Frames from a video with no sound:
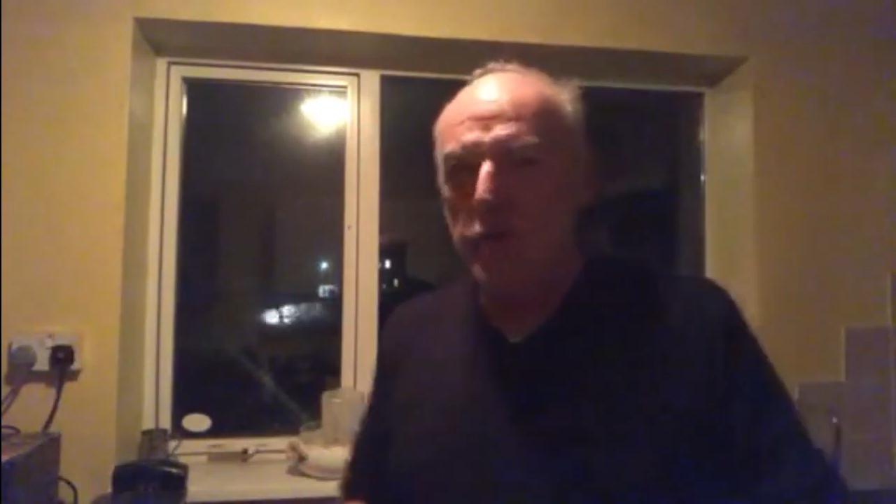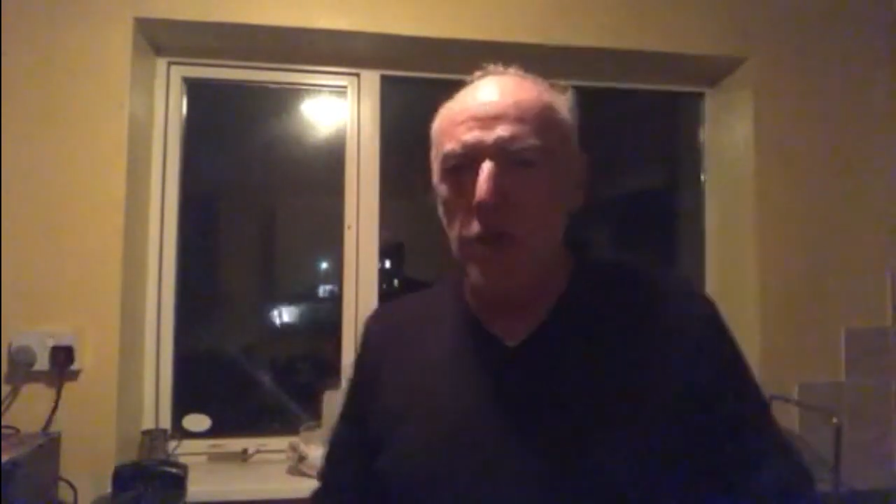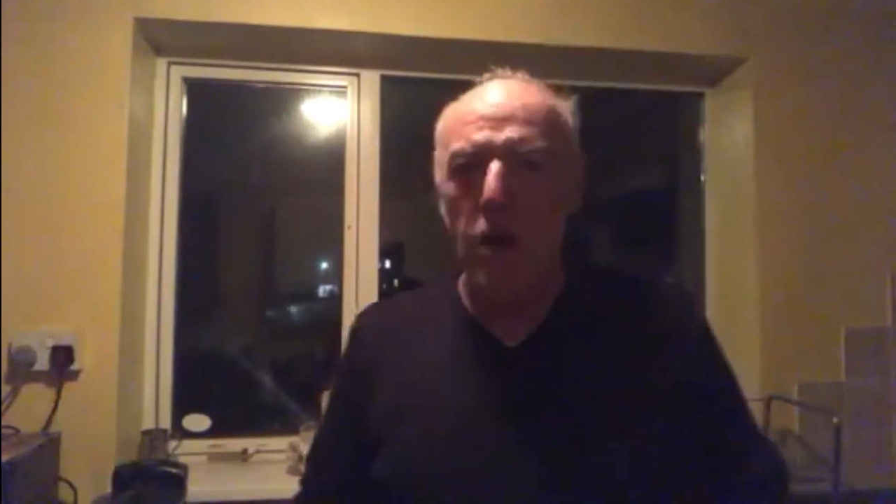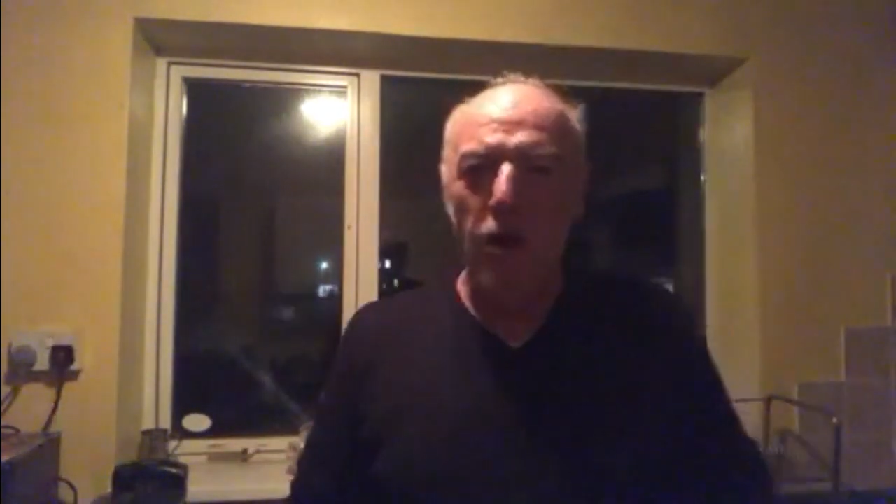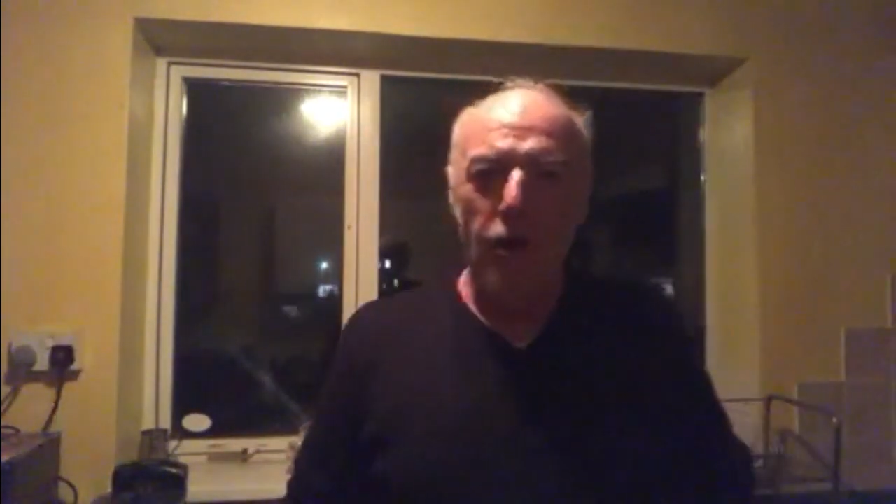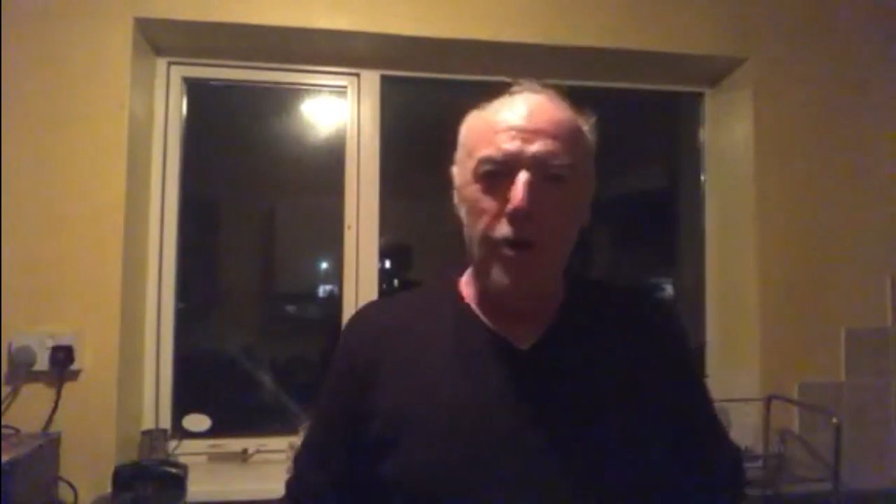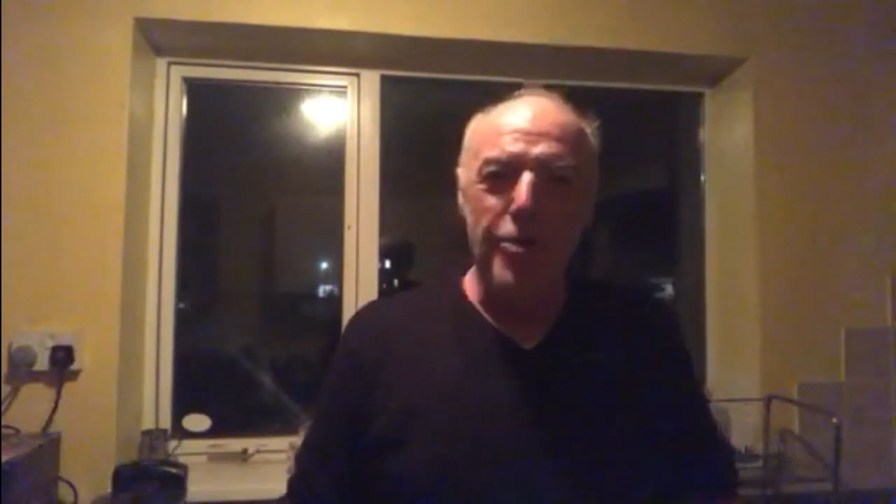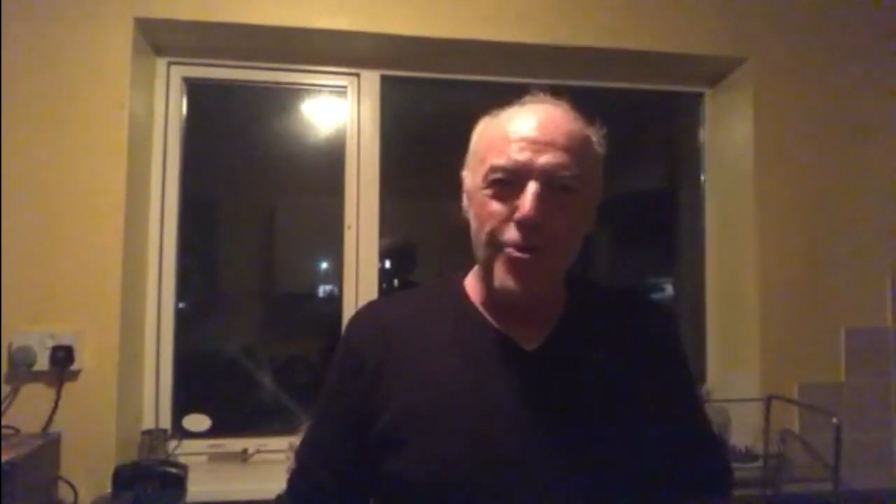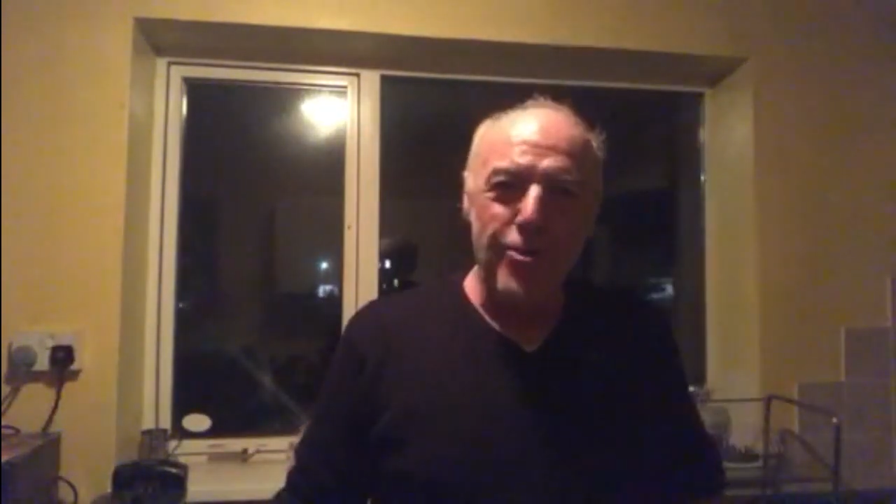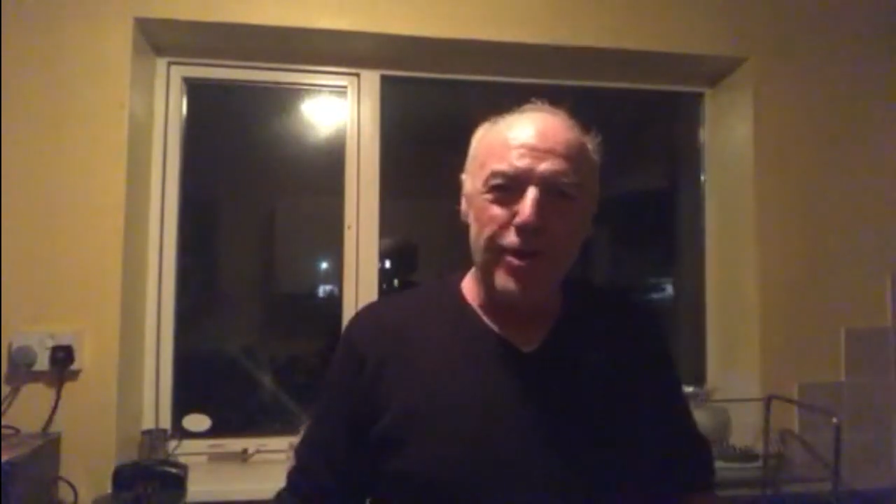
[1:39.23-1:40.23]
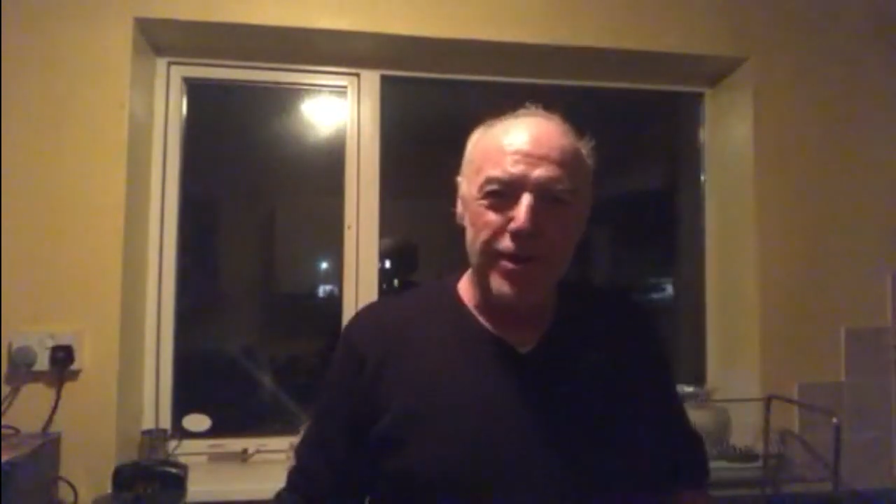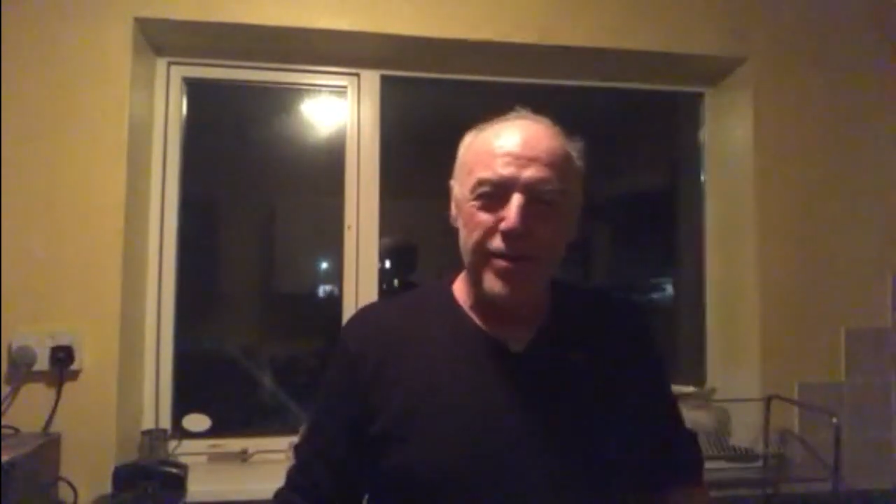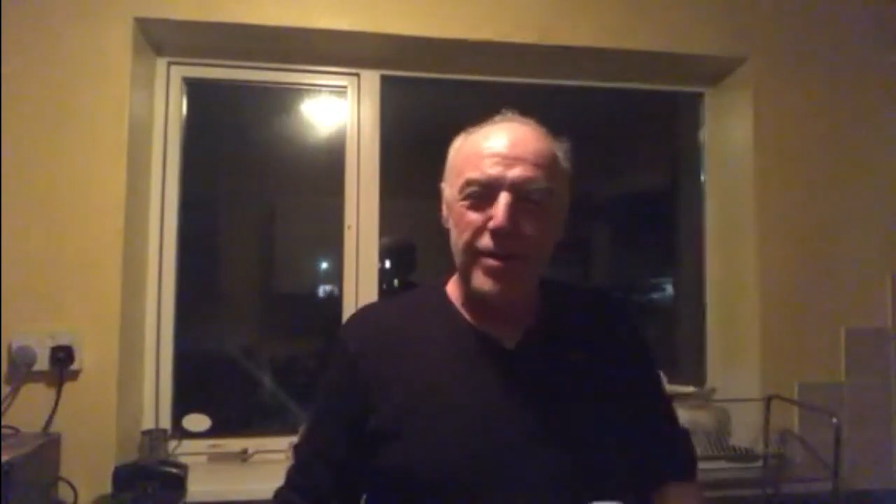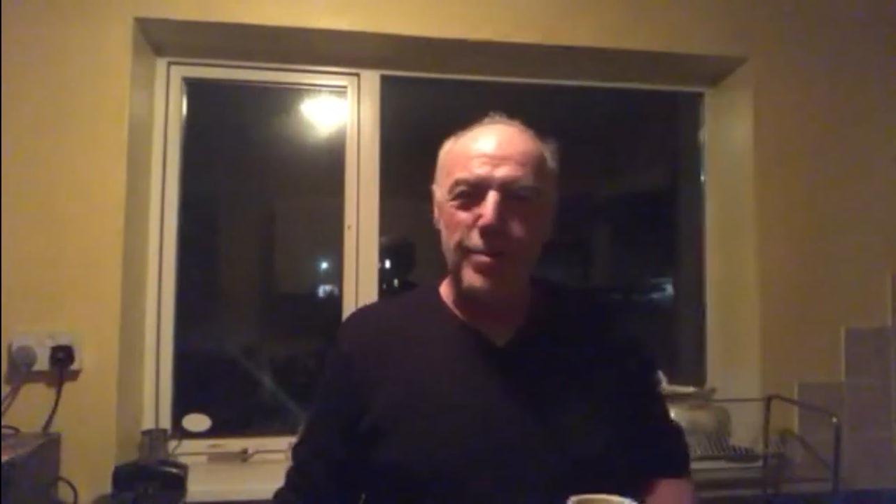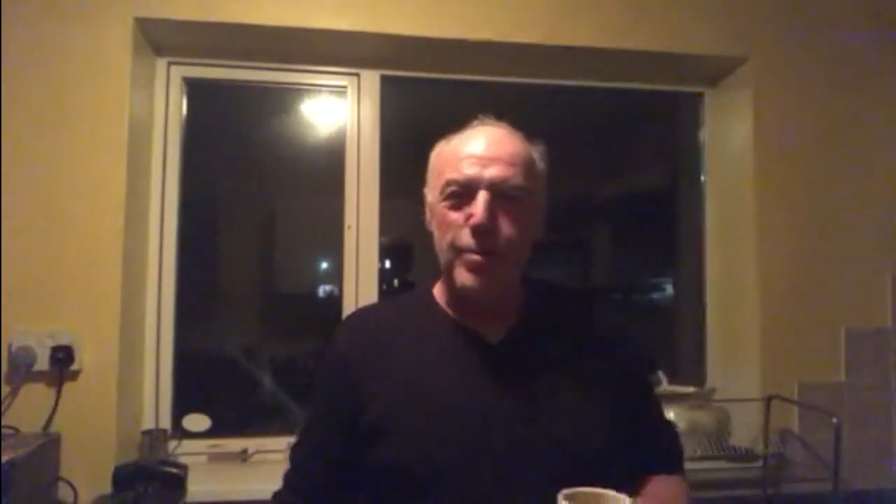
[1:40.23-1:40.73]
there's a car on the road at
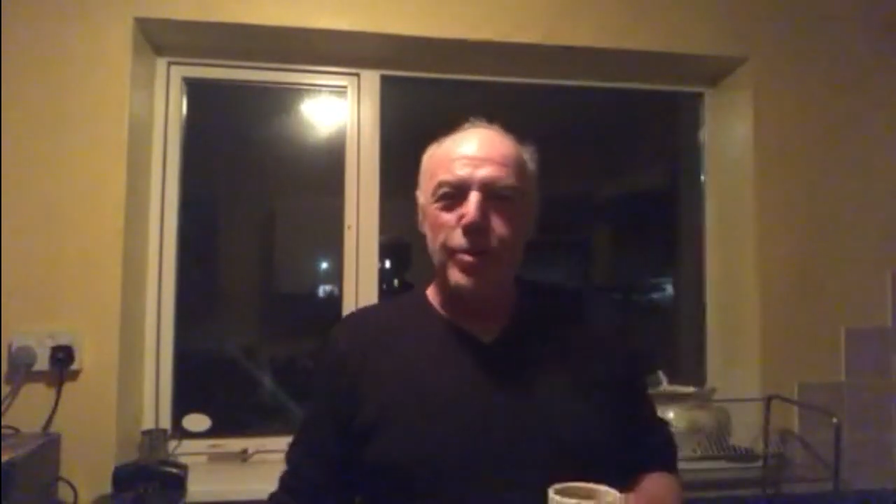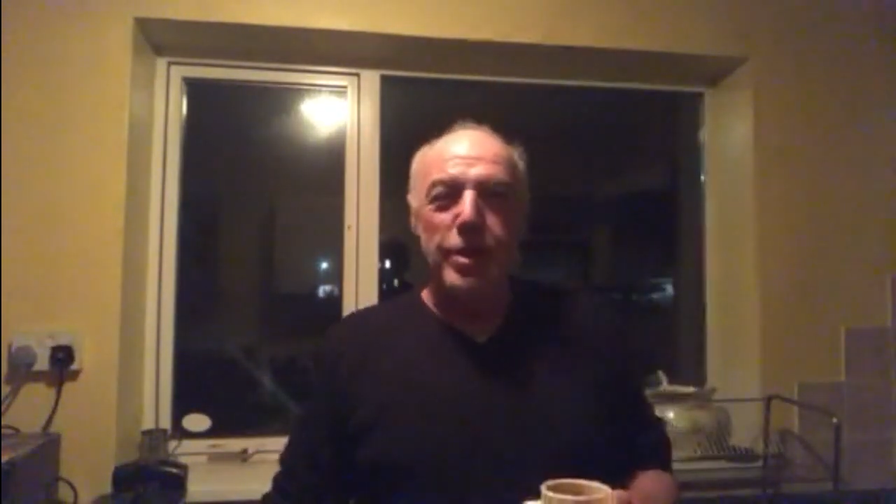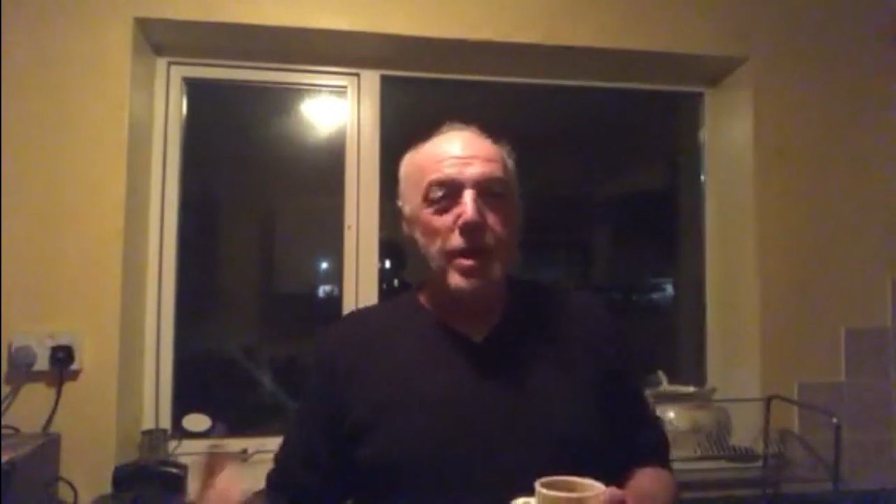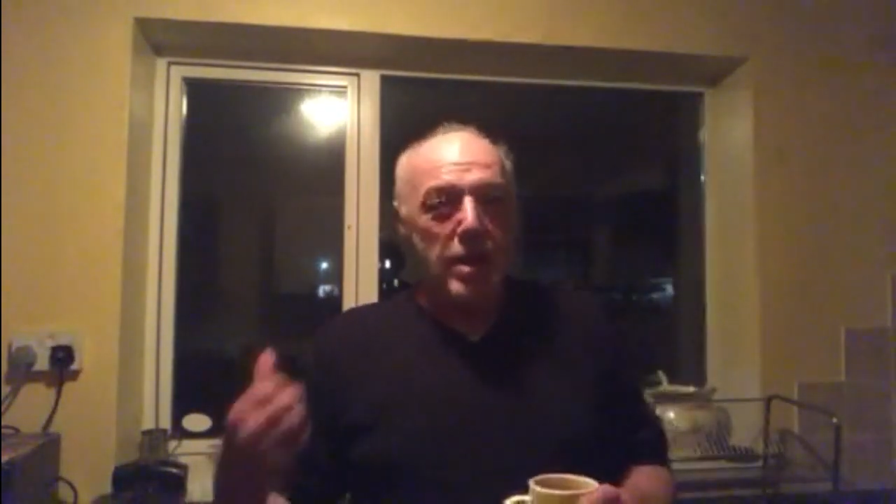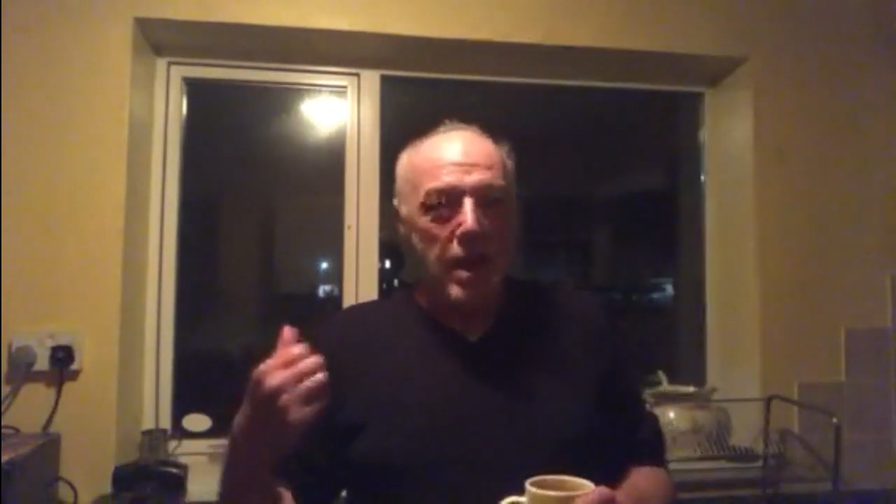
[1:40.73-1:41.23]
this time in the morning.